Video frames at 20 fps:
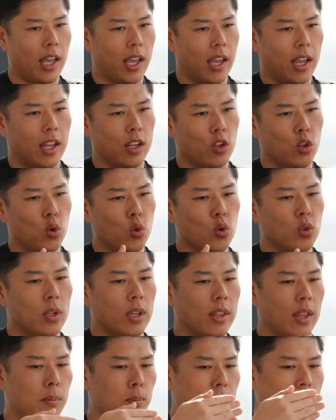And
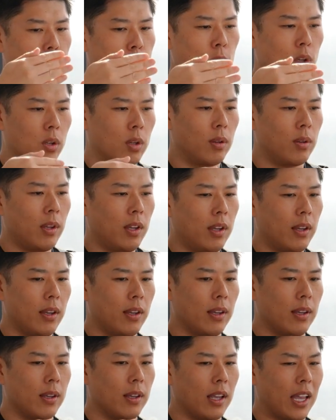usually then people
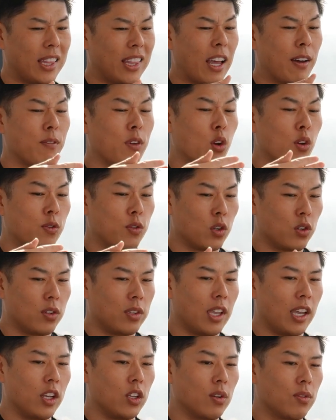at that very first
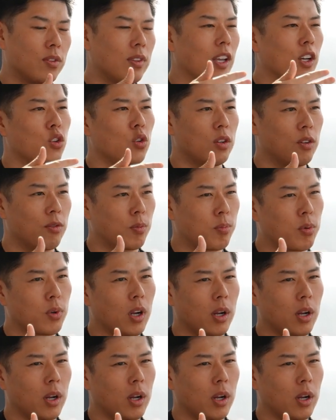stage of selection of